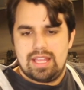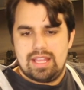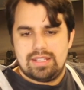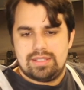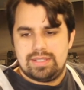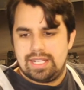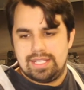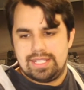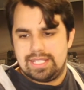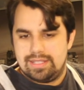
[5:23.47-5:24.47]
Diglett
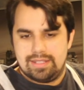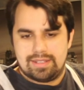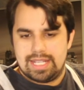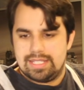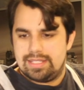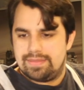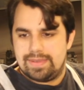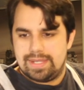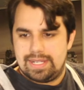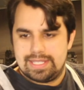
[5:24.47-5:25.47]
doesn't look any different,
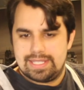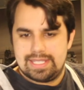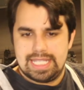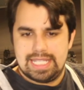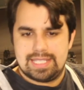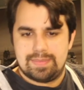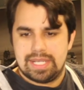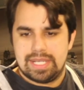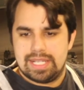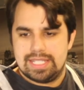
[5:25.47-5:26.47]
honestly. Let's be
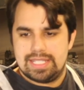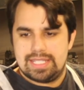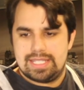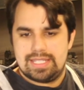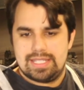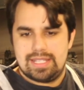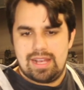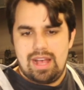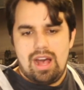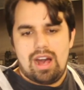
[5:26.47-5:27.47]
honest.
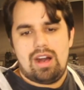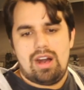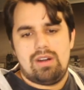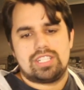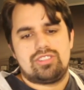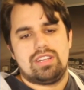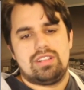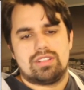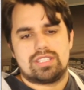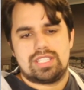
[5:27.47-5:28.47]
Oh, Dugtrio
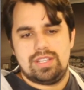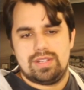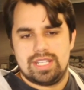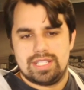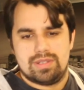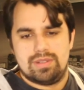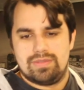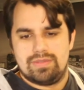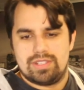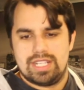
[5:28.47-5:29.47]
looks cute in his older
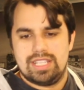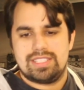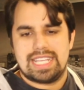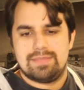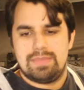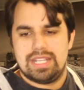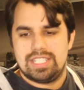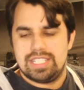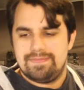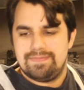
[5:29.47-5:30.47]
version. It looks like he's blushing.
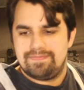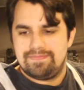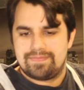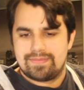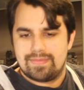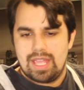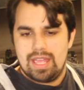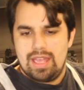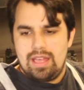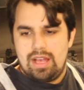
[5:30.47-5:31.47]

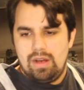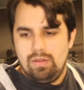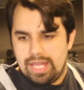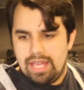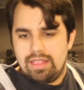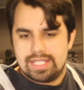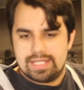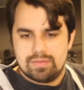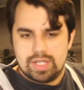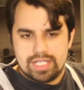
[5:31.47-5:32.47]
Oh, Meowth lost some
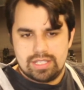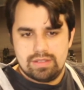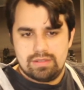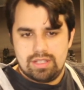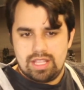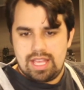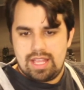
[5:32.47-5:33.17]
weight too. Look at that.